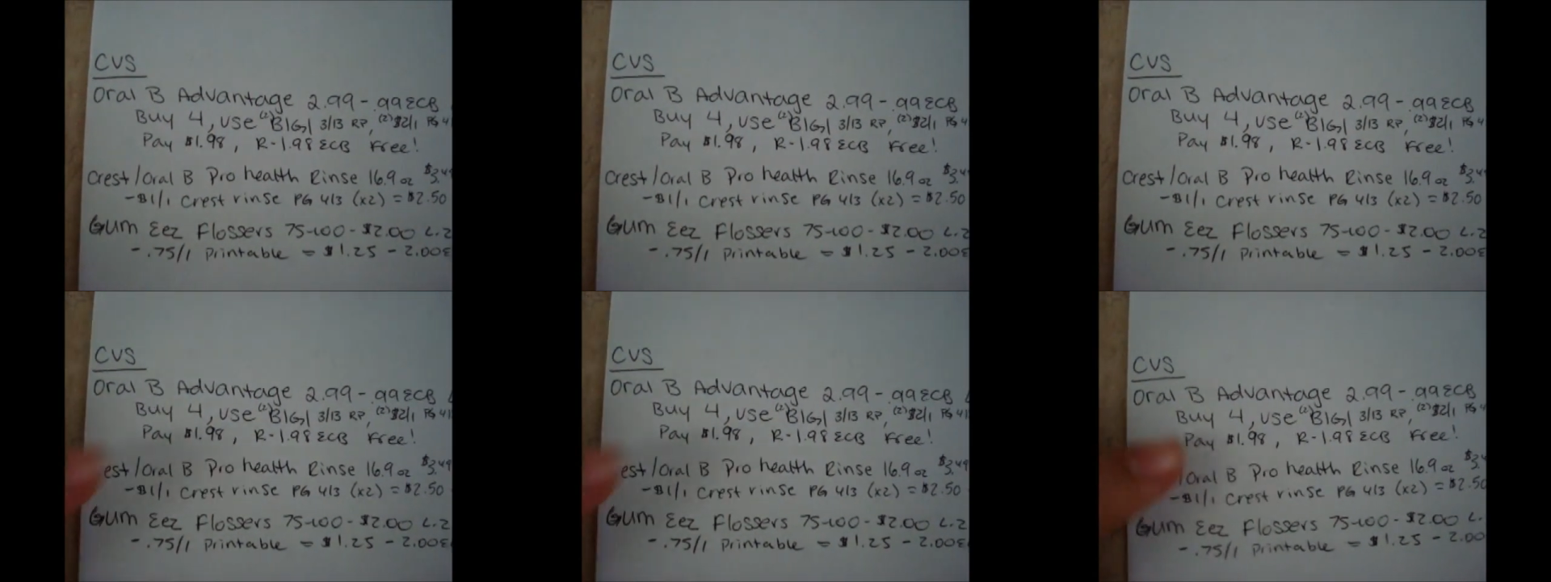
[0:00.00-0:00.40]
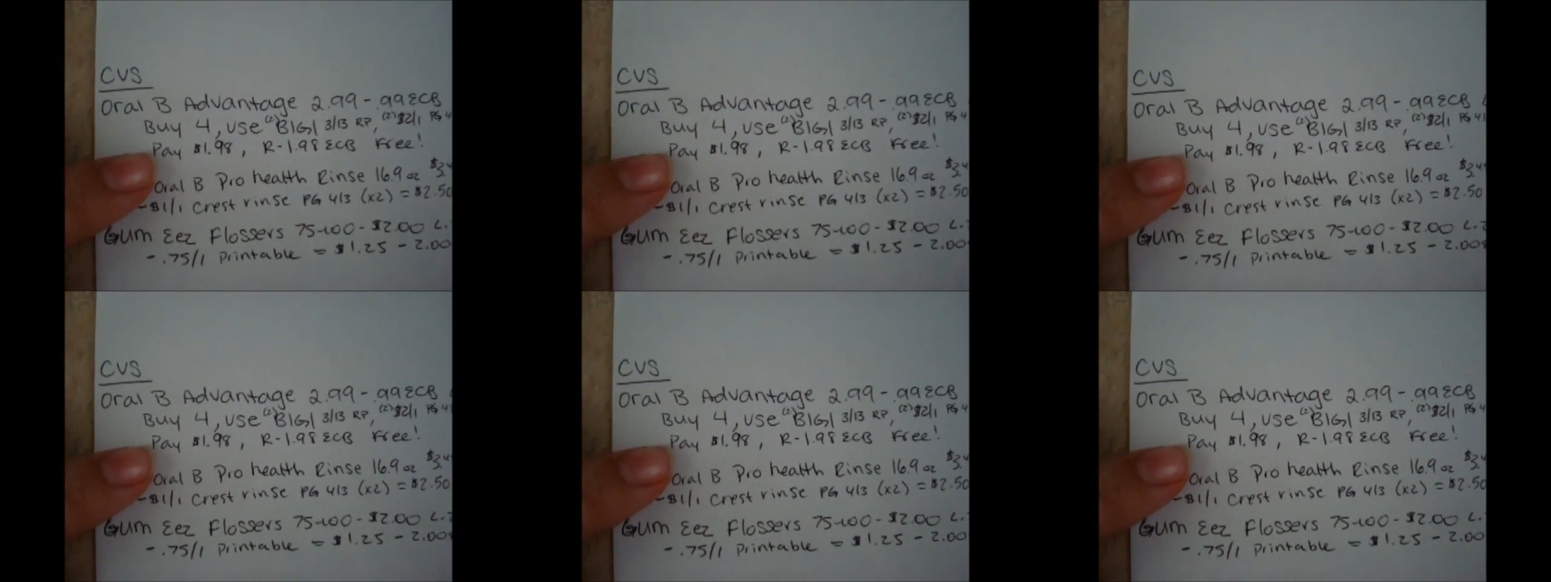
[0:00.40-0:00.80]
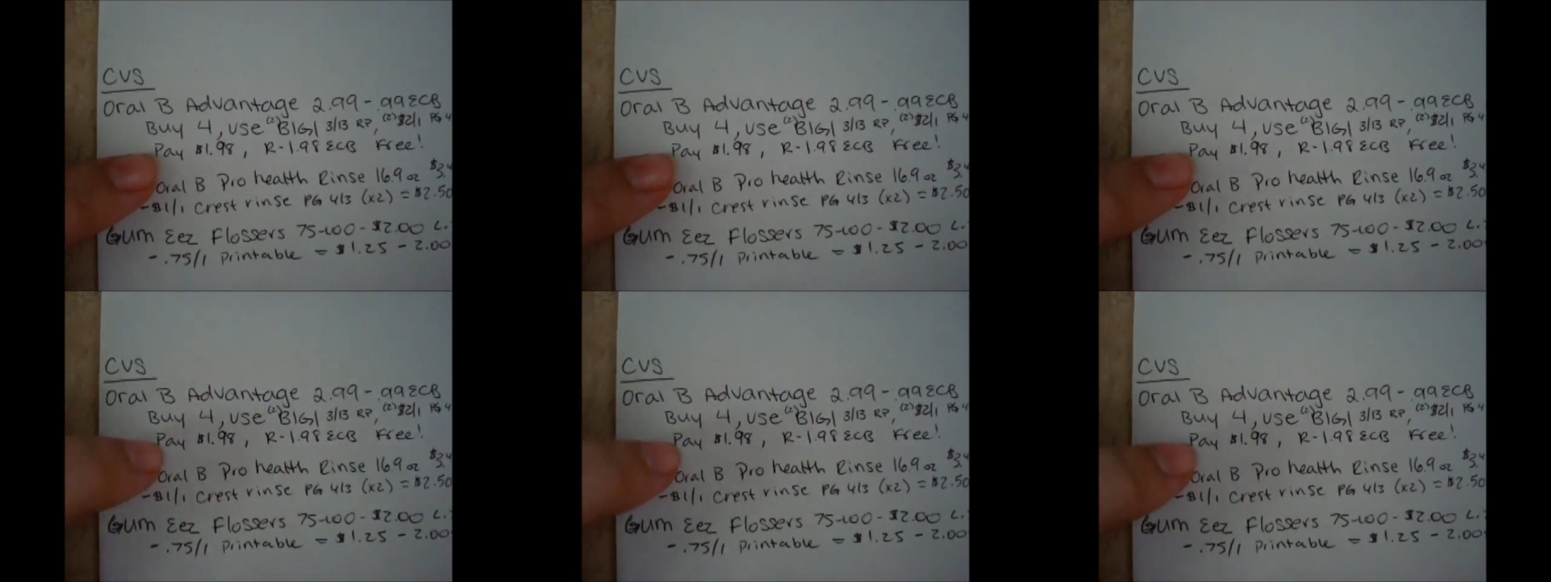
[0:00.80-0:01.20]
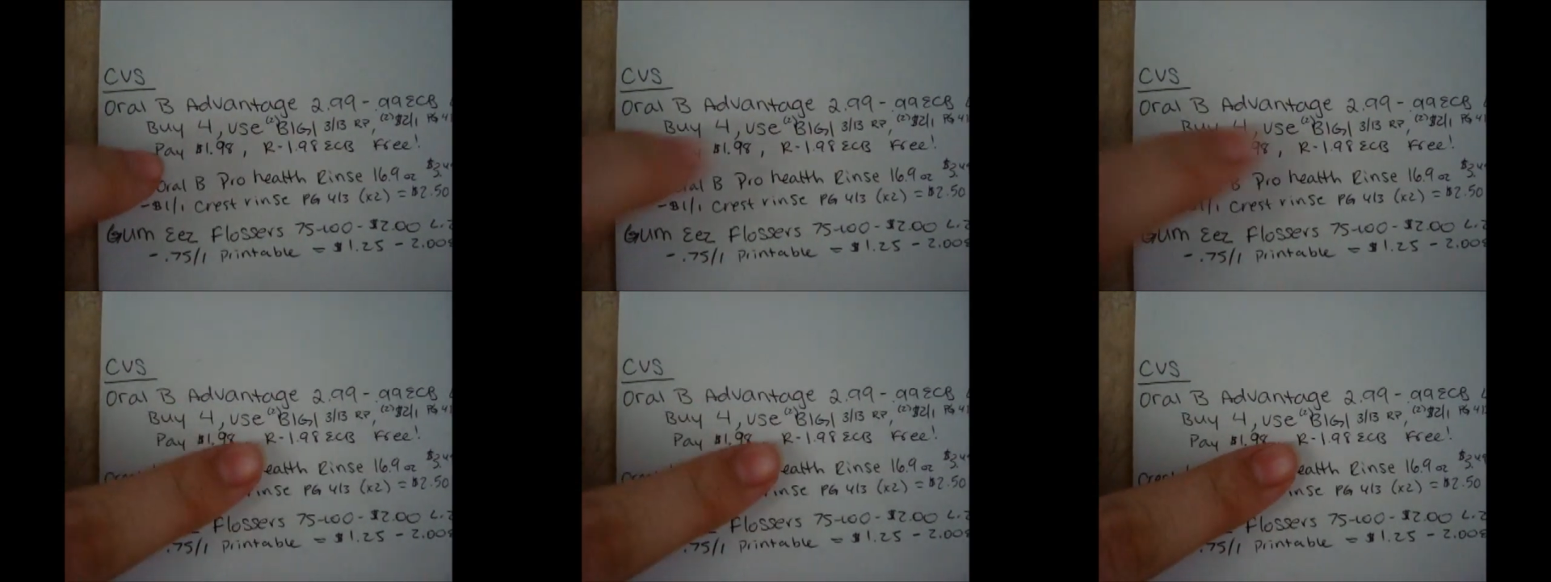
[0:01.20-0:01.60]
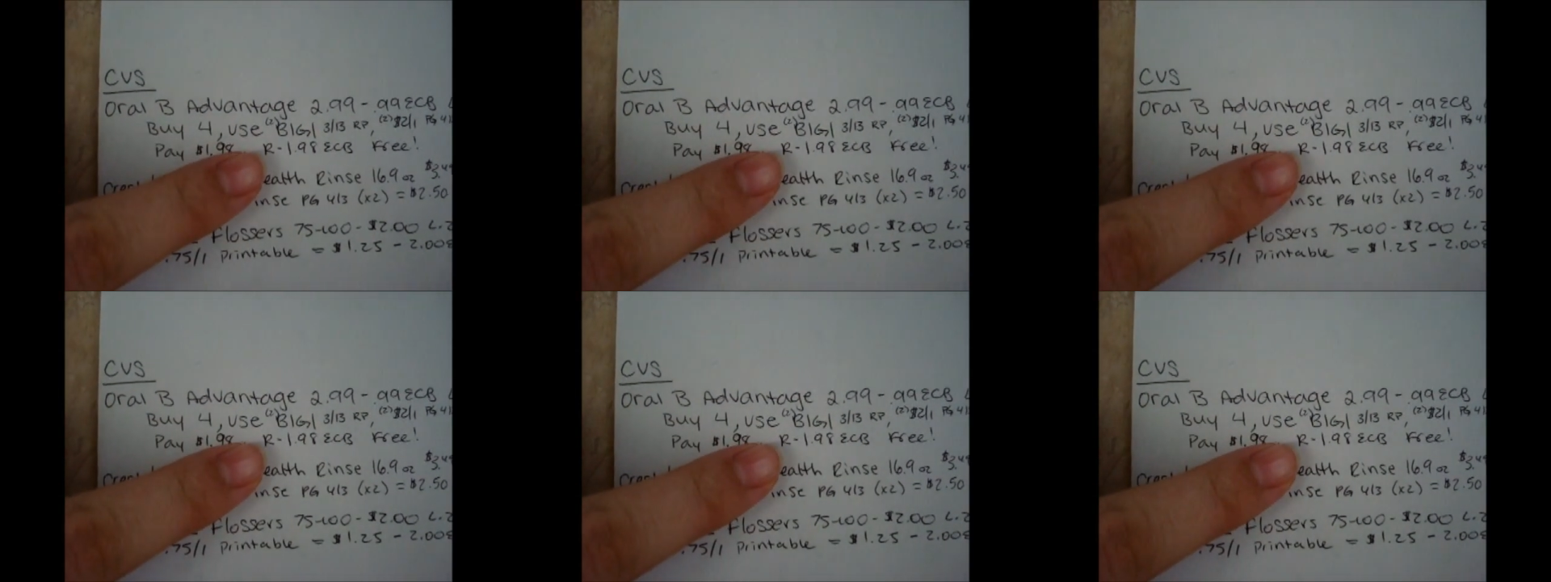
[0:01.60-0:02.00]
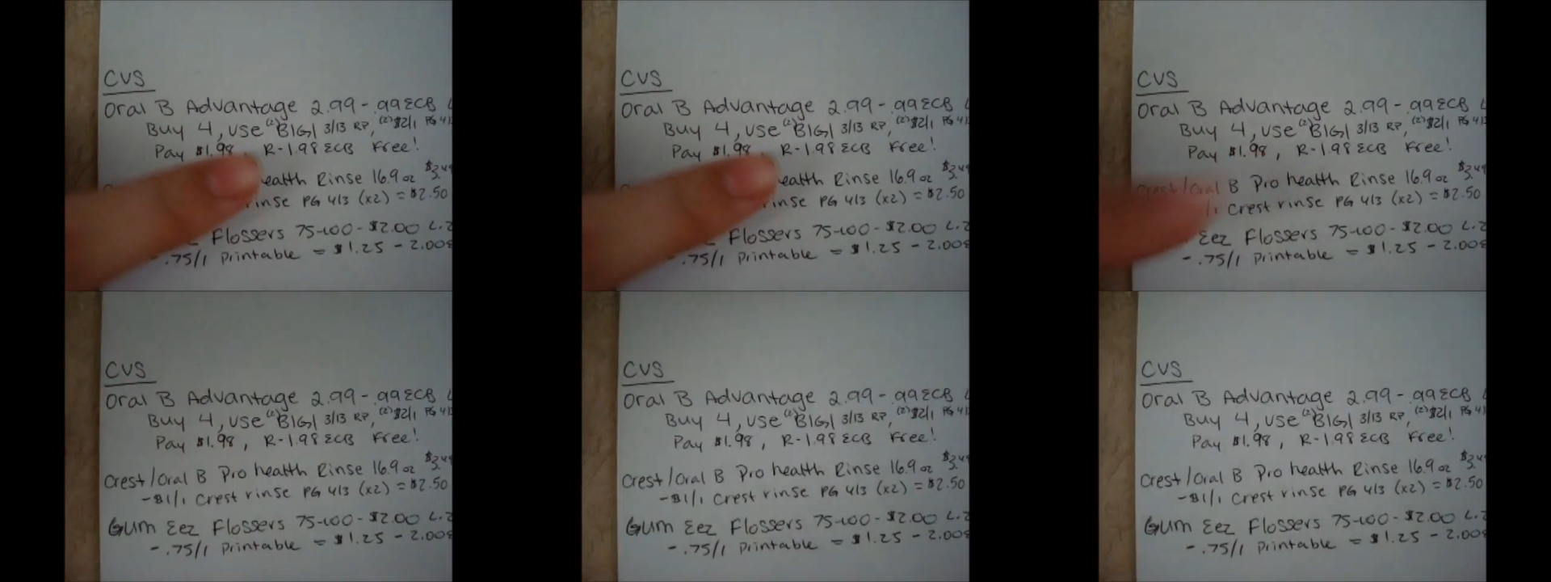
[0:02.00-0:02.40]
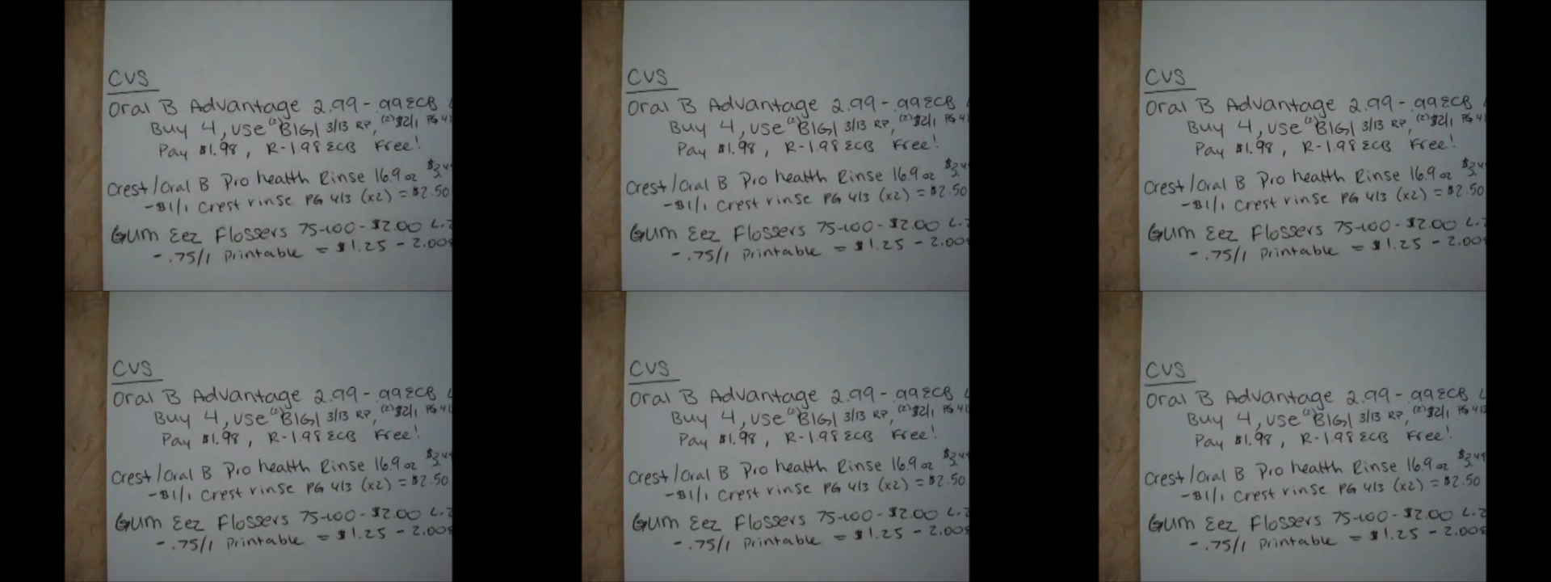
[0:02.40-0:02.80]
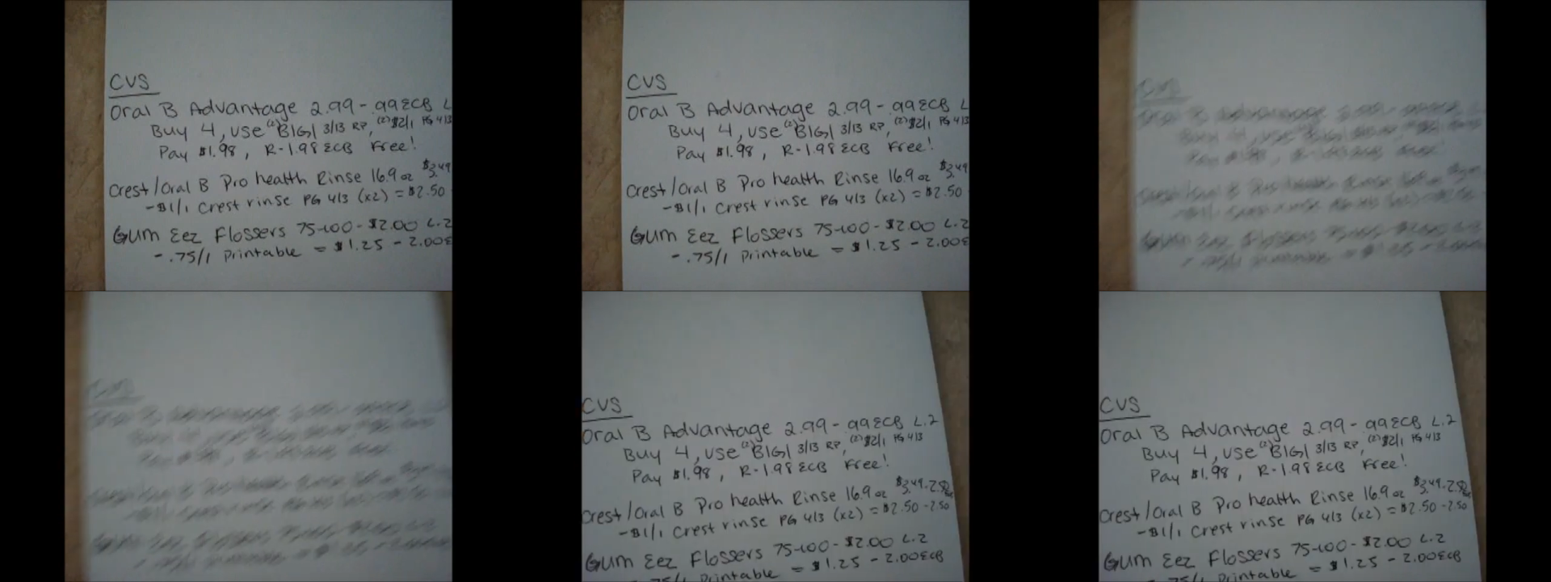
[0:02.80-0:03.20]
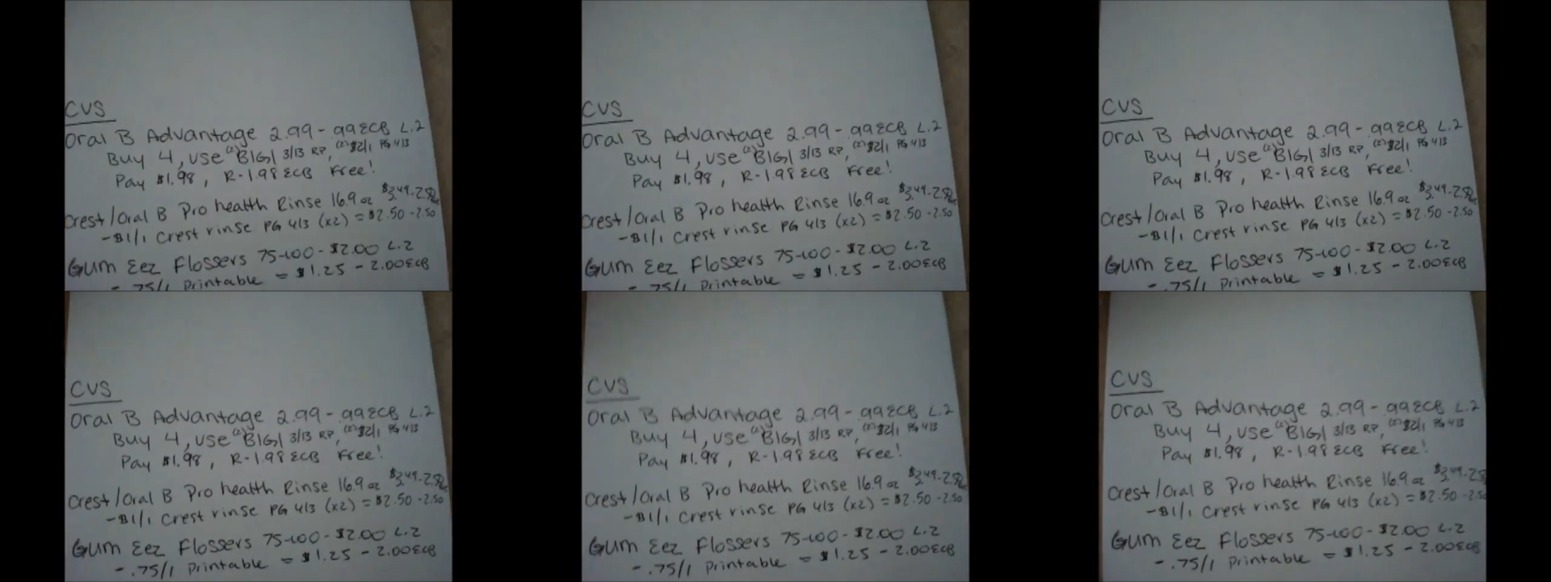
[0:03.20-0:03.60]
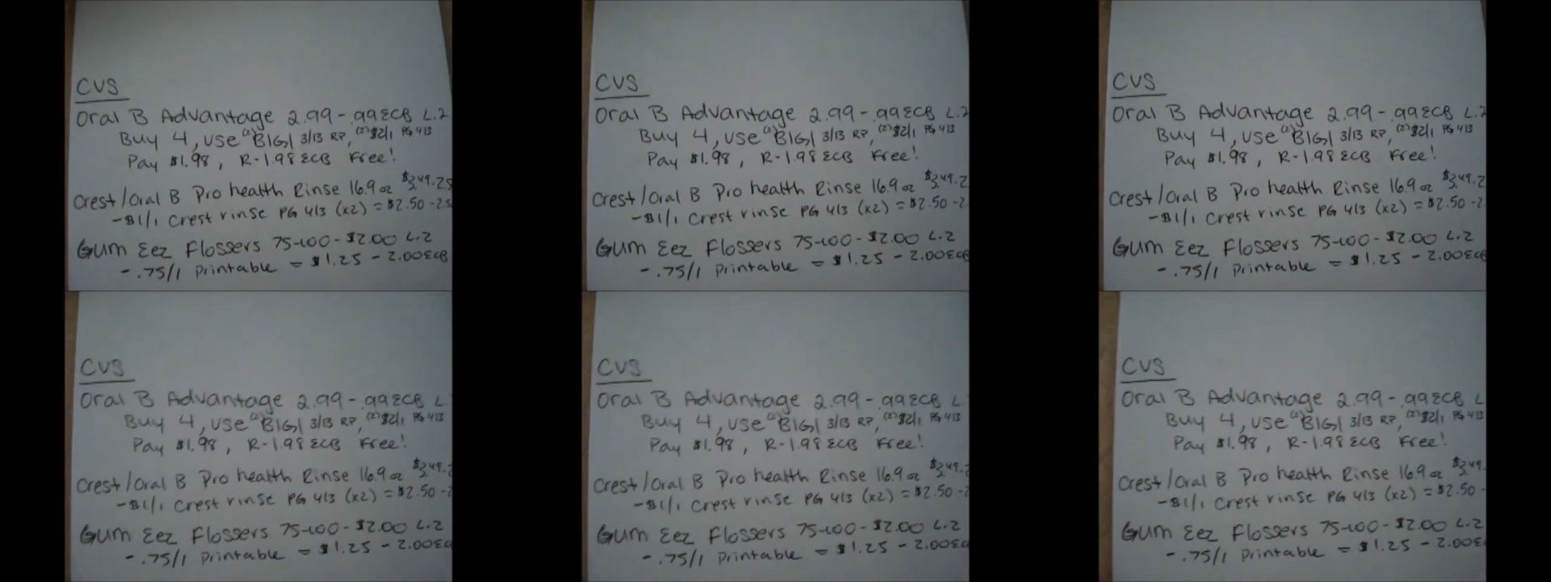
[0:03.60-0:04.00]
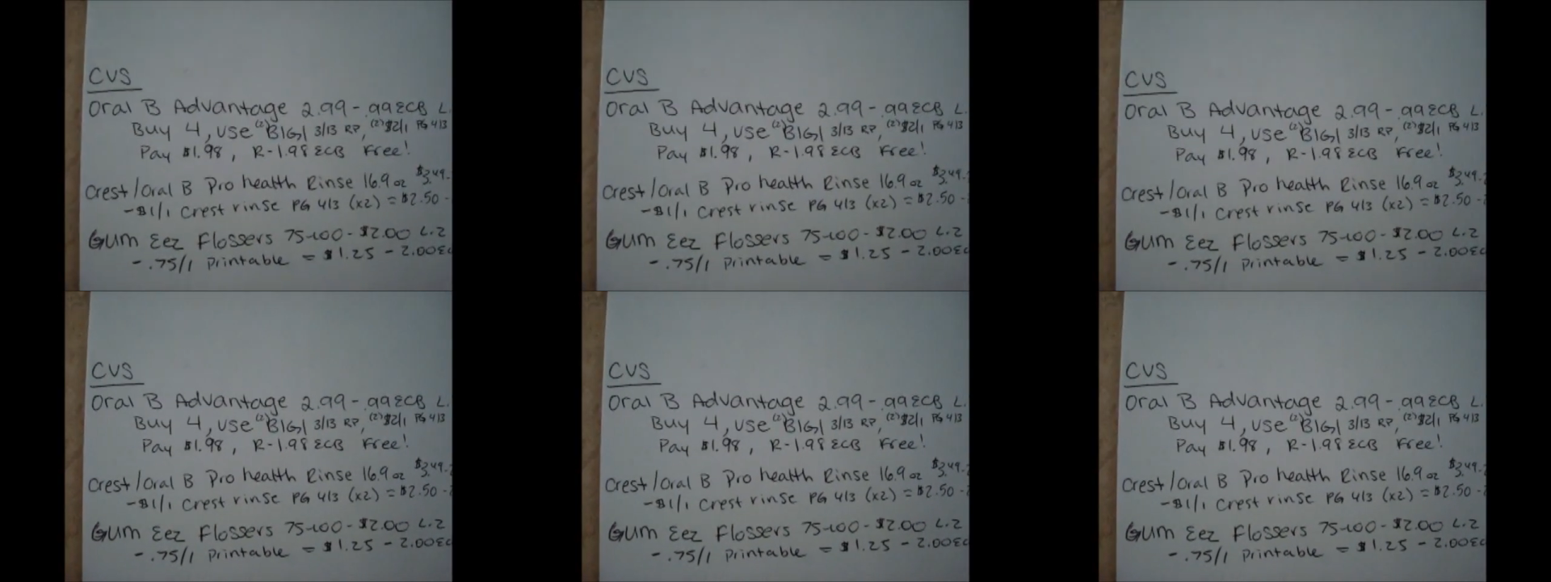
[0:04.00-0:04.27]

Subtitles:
(no speaker visible)